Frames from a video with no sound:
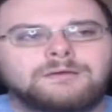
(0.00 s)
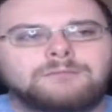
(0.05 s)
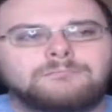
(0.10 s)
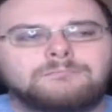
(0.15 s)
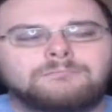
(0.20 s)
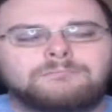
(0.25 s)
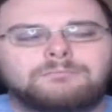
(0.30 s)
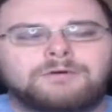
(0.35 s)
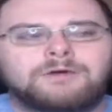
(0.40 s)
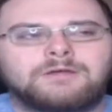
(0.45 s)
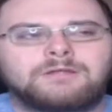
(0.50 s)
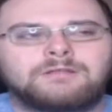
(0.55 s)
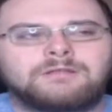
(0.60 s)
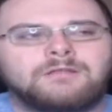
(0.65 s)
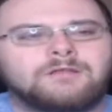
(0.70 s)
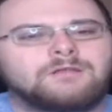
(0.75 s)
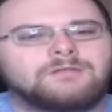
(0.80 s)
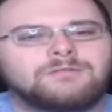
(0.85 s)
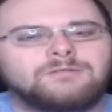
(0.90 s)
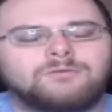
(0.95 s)
But
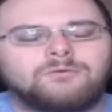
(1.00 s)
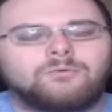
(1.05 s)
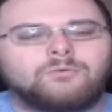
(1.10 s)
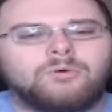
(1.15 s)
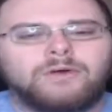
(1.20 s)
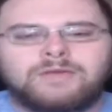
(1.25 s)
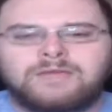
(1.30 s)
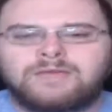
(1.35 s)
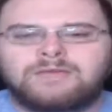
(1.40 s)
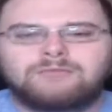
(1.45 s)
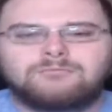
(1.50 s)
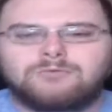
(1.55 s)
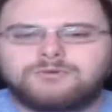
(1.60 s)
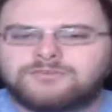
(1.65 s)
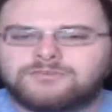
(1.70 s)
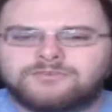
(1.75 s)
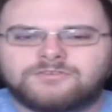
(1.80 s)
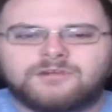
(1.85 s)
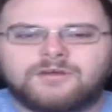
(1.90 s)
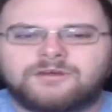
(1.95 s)
the way we
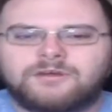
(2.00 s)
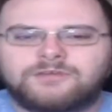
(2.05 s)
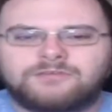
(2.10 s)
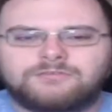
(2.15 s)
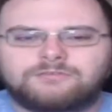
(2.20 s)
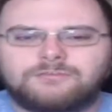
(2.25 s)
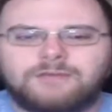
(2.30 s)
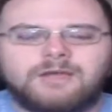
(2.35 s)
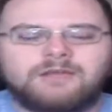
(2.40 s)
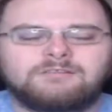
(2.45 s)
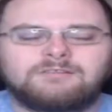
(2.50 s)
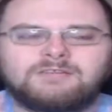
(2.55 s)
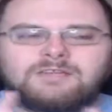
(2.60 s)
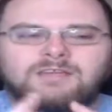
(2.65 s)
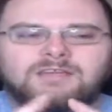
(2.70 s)
saw his magic,